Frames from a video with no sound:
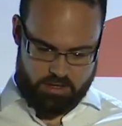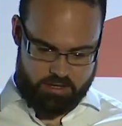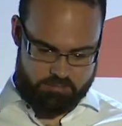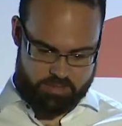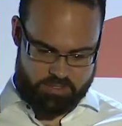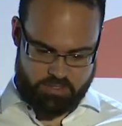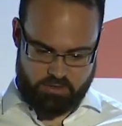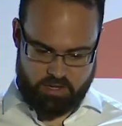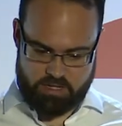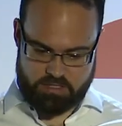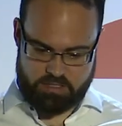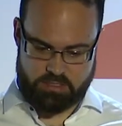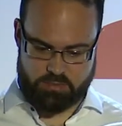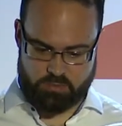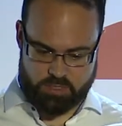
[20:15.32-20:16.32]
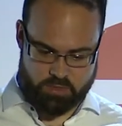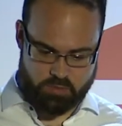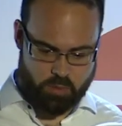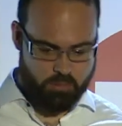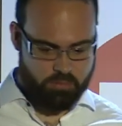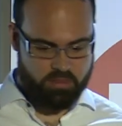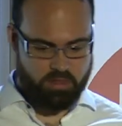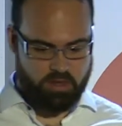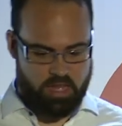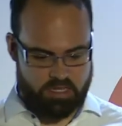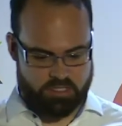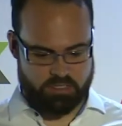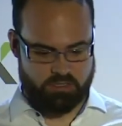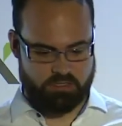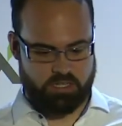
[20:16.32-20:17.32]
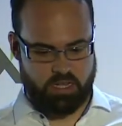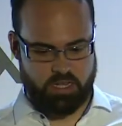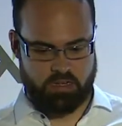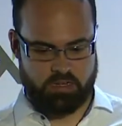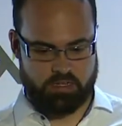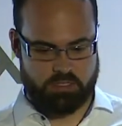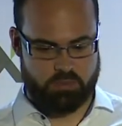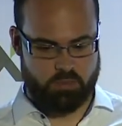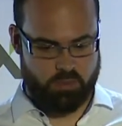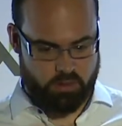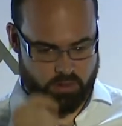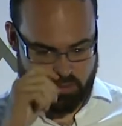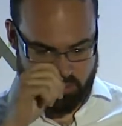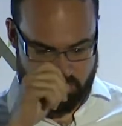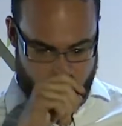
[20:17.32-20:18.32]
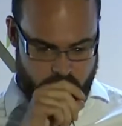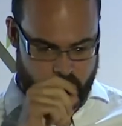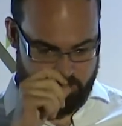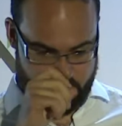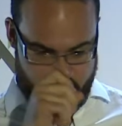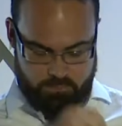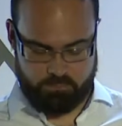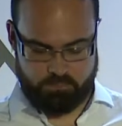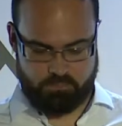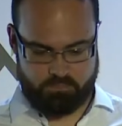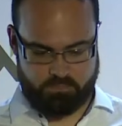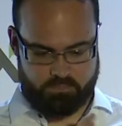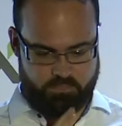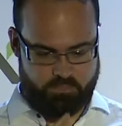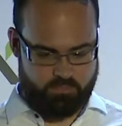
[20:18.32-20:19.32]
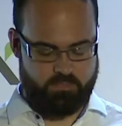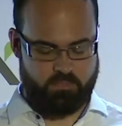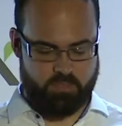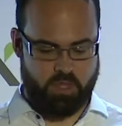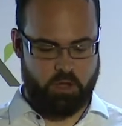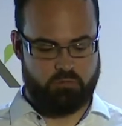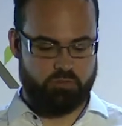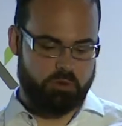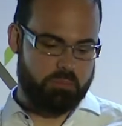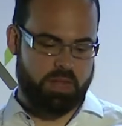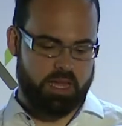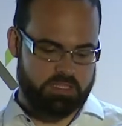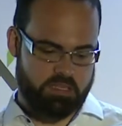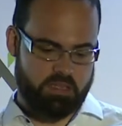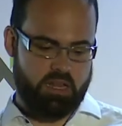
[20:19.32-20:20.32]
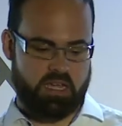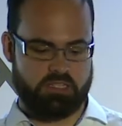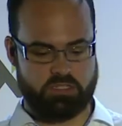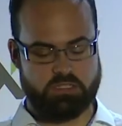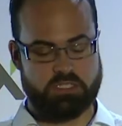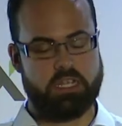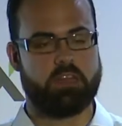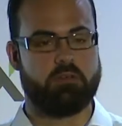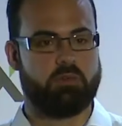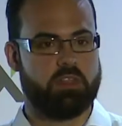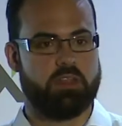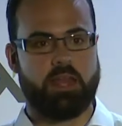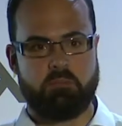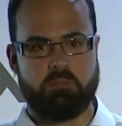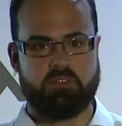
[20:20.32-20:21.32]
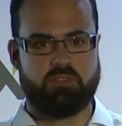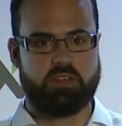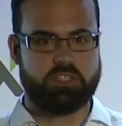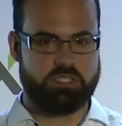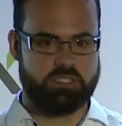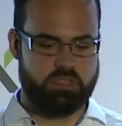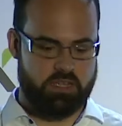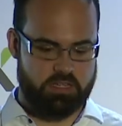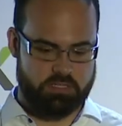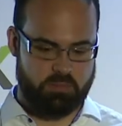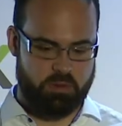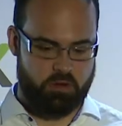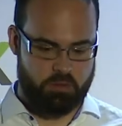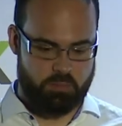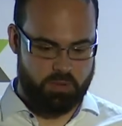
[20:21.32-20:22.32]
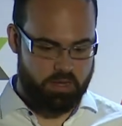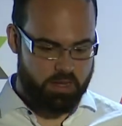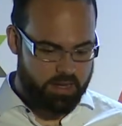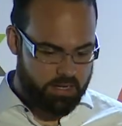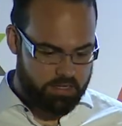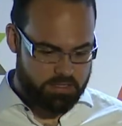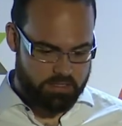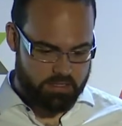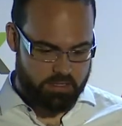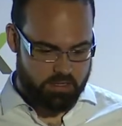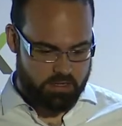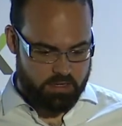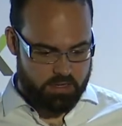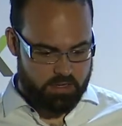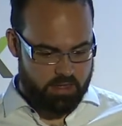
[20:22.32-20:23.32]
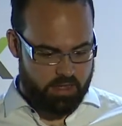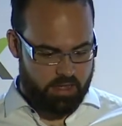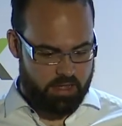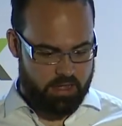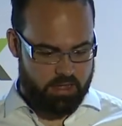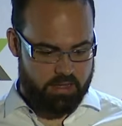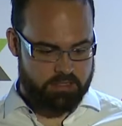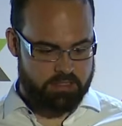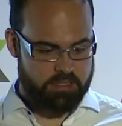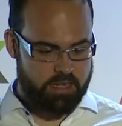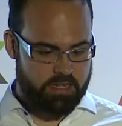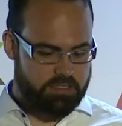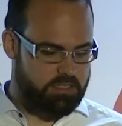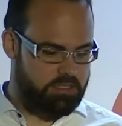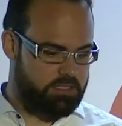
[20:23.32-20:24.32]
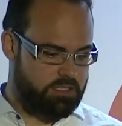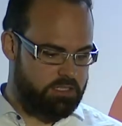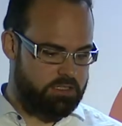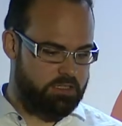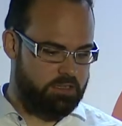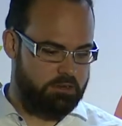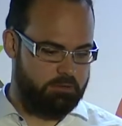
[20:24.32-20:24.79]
So in essence, we swapped the last containers with, or replaced the last container with a Lambda function that is powered by layers. And in essence,